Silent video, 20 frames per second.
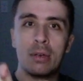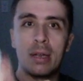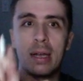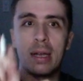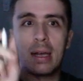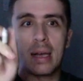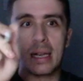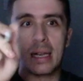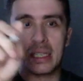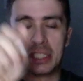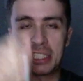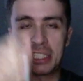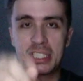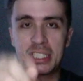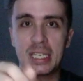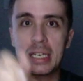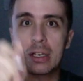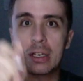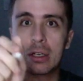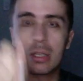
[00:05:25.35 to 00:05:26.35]
a
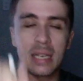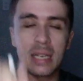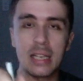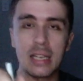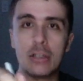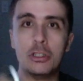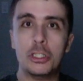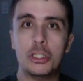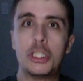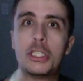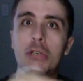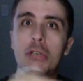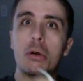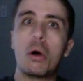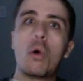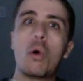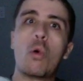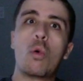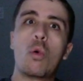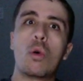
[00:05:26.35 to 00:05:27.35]
single either 0
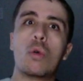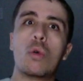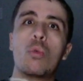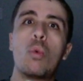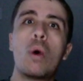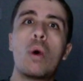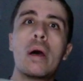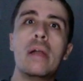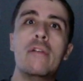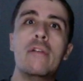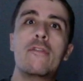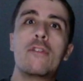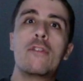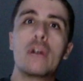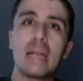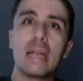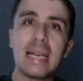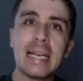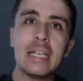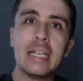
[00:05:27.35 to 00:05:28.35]
or 1 for
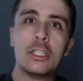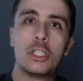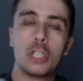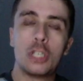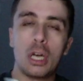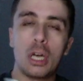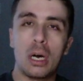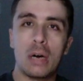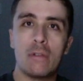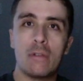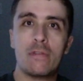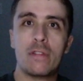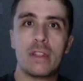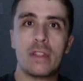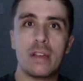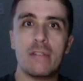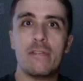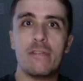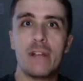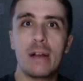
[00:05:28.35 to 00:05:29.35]
each of the
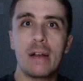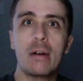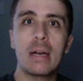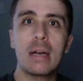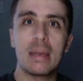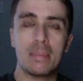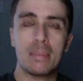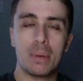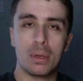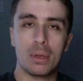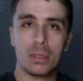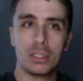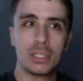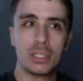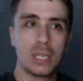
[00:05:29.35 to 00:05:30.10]
variables.